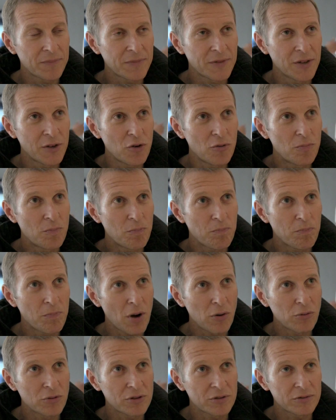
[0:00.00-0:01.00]
The new
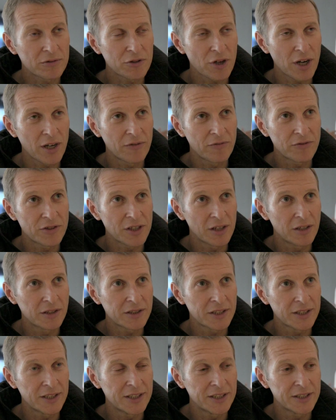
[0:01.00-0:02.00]
Pulse training
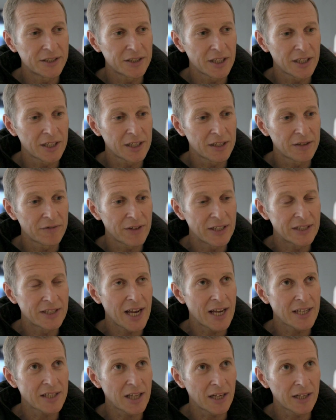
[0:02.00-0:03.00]
facility is uh,
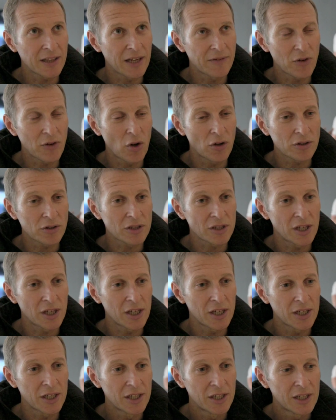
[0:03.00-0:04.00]
fantastic. They've got
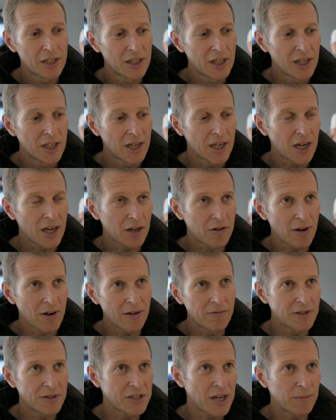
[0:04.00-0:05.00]
uh, a
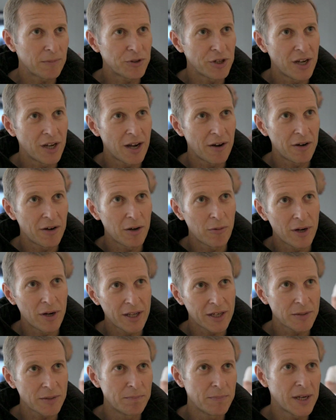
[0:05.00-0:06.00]
great reception area
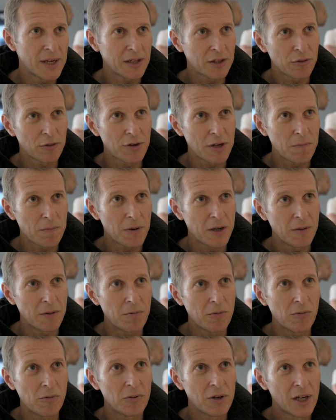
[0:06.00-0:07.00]
where they can meet and greet
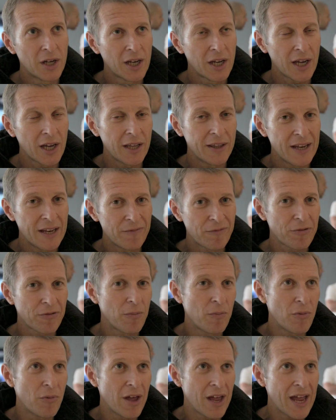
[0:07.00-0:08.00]
people and then
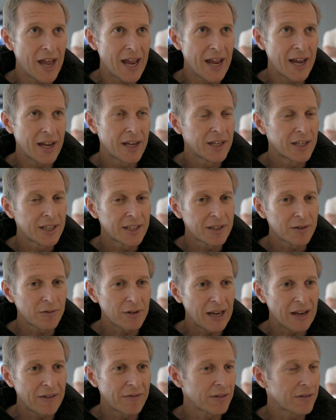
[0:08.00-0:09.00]
from there
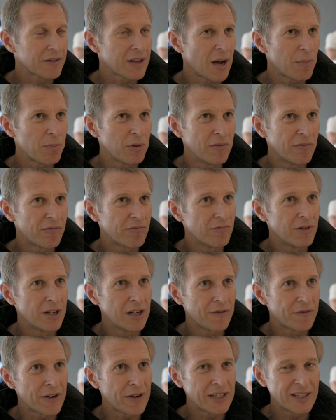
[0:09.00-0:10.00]
we have a couple of
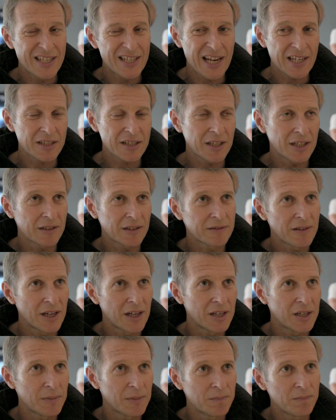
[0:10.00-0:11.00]
really fantastic
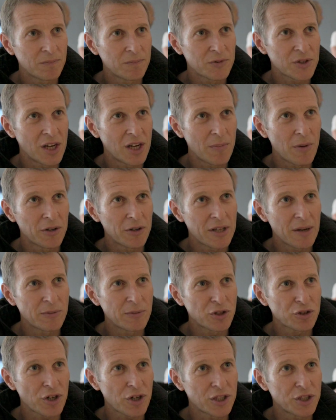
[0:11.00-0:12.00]
uh, cinema
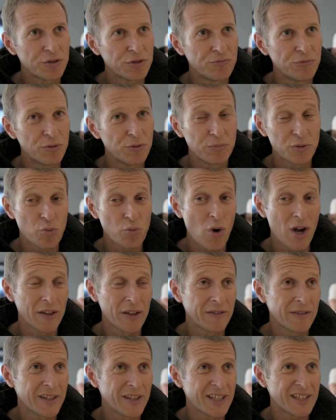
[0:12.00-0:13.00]
demonstration rooms.
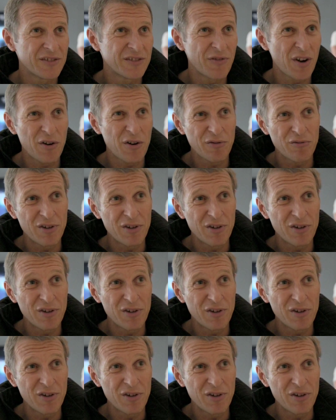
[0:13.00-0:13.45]
One is very